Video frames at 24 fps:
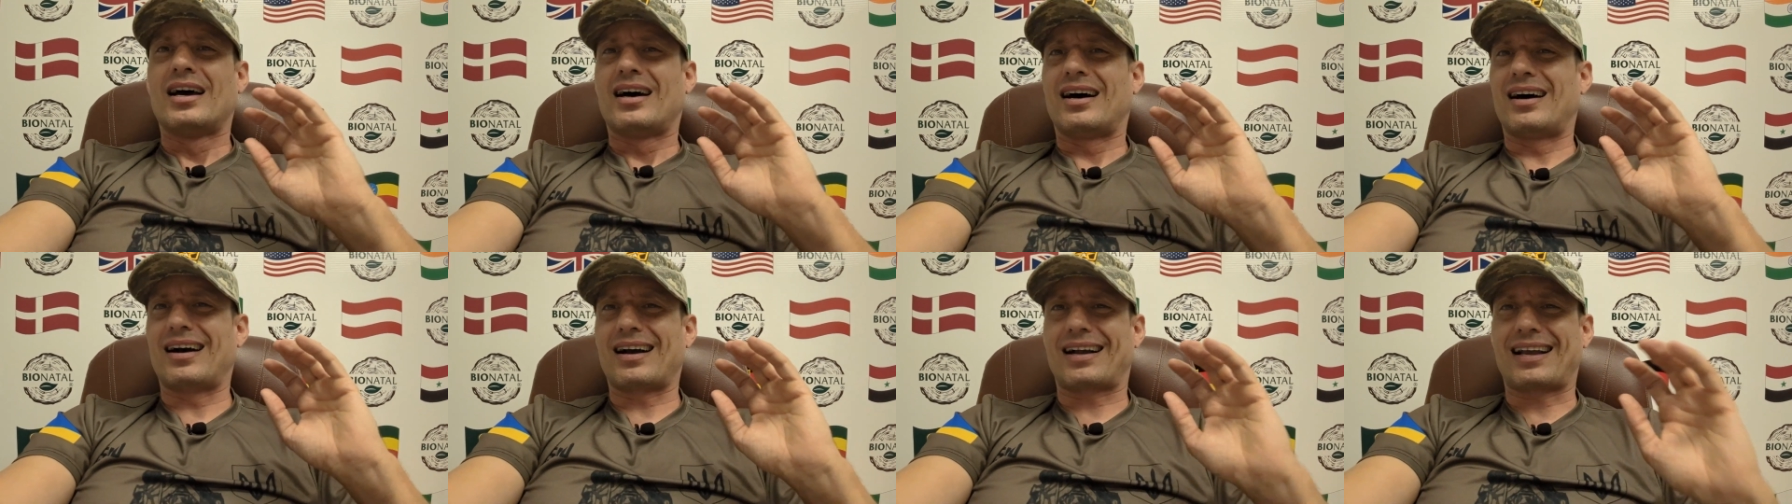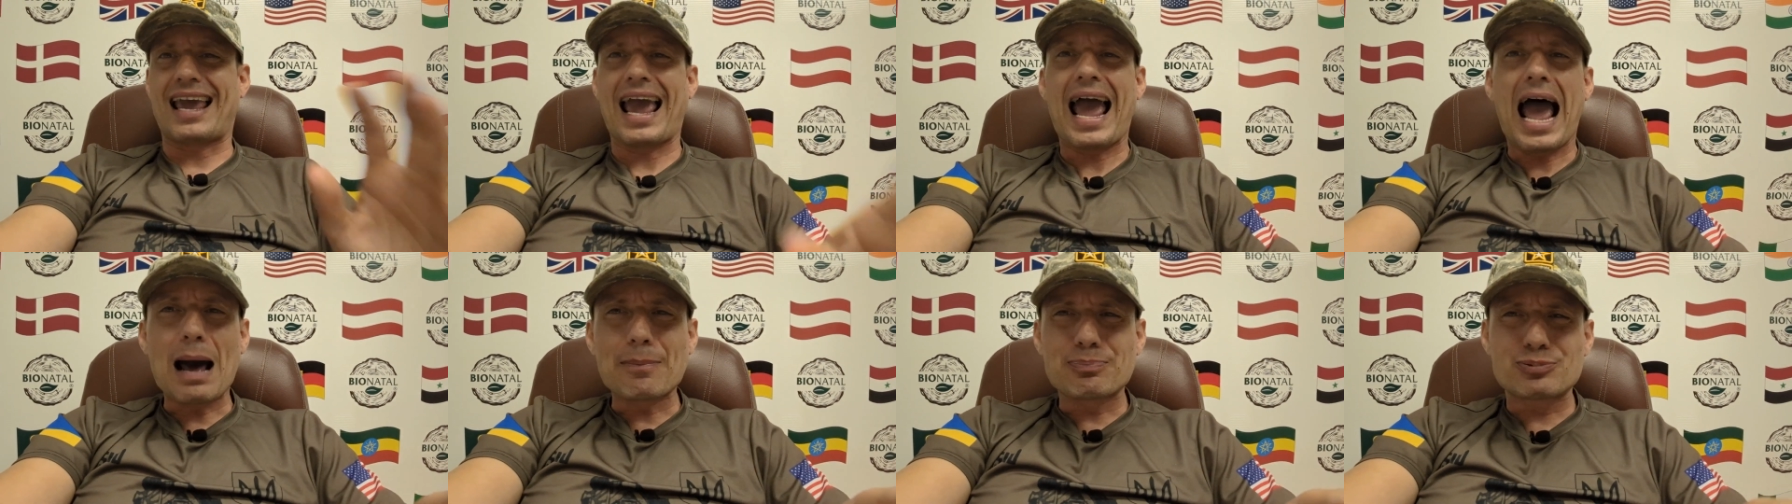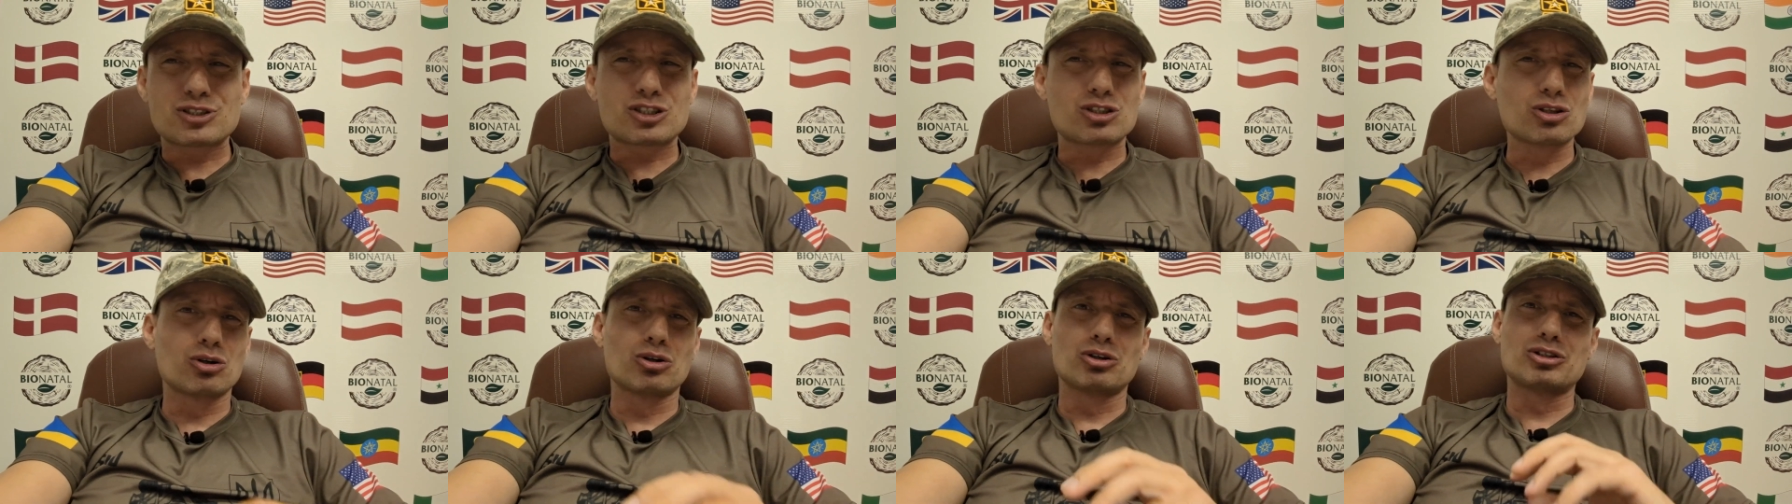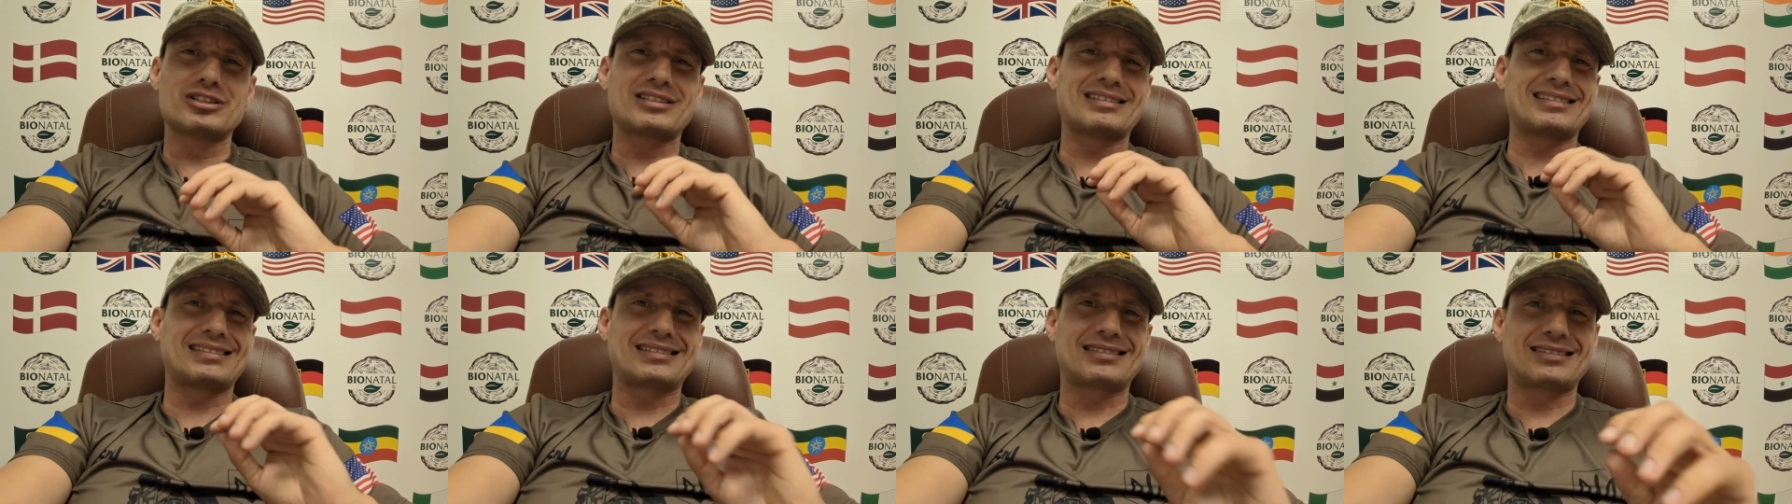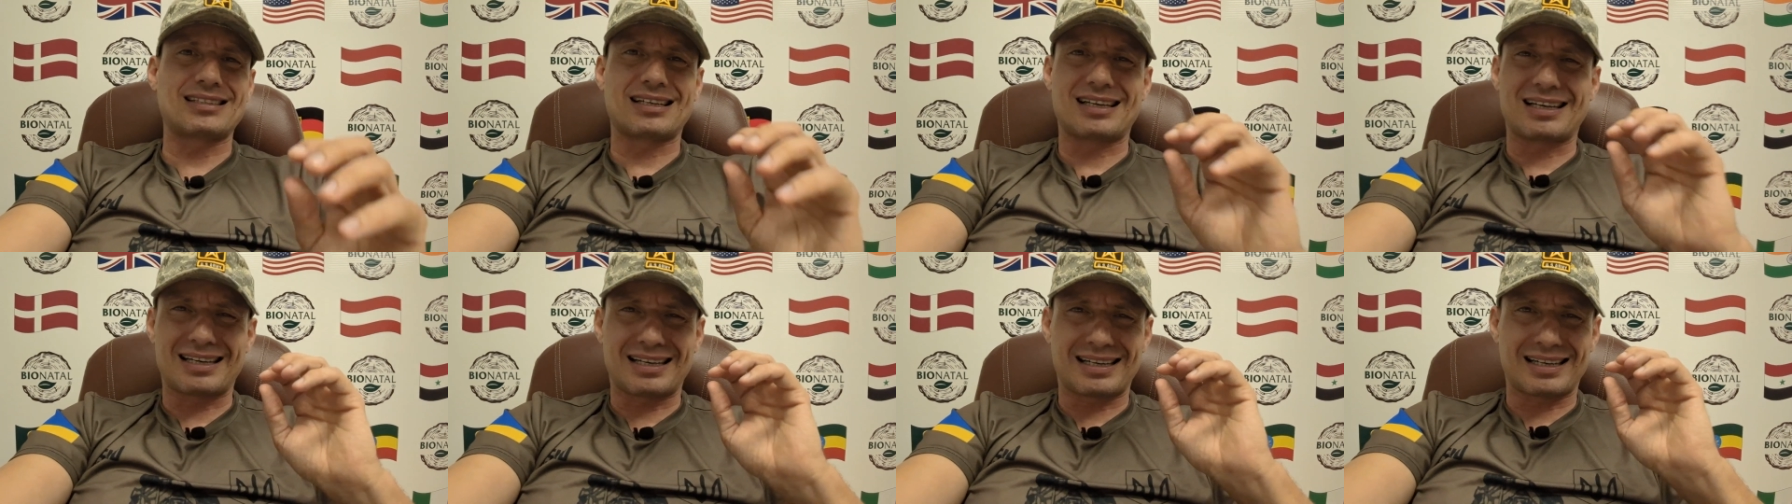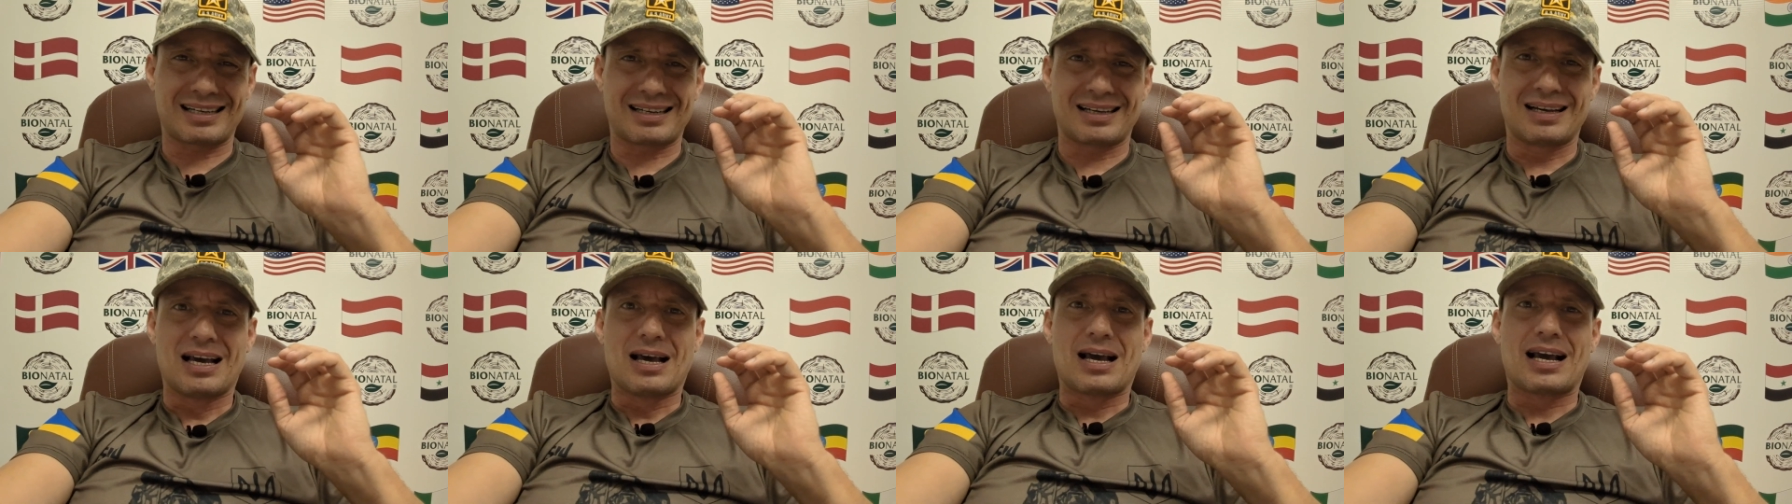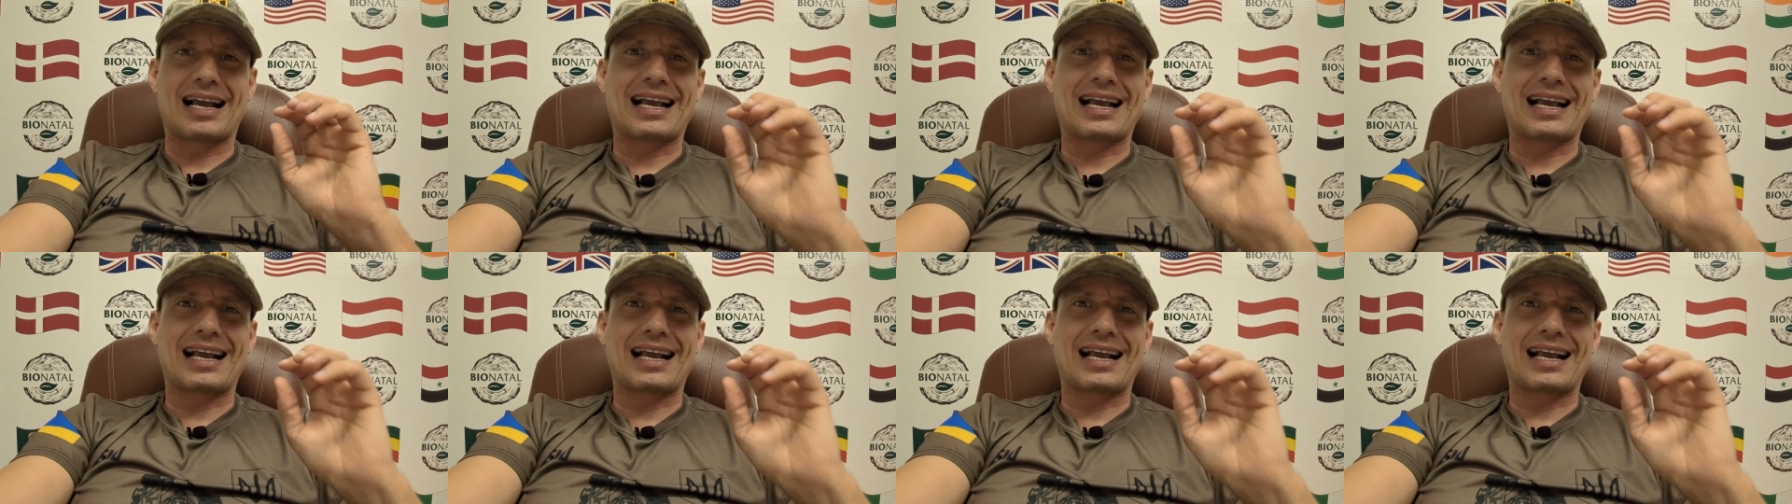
uh, capsules, uh,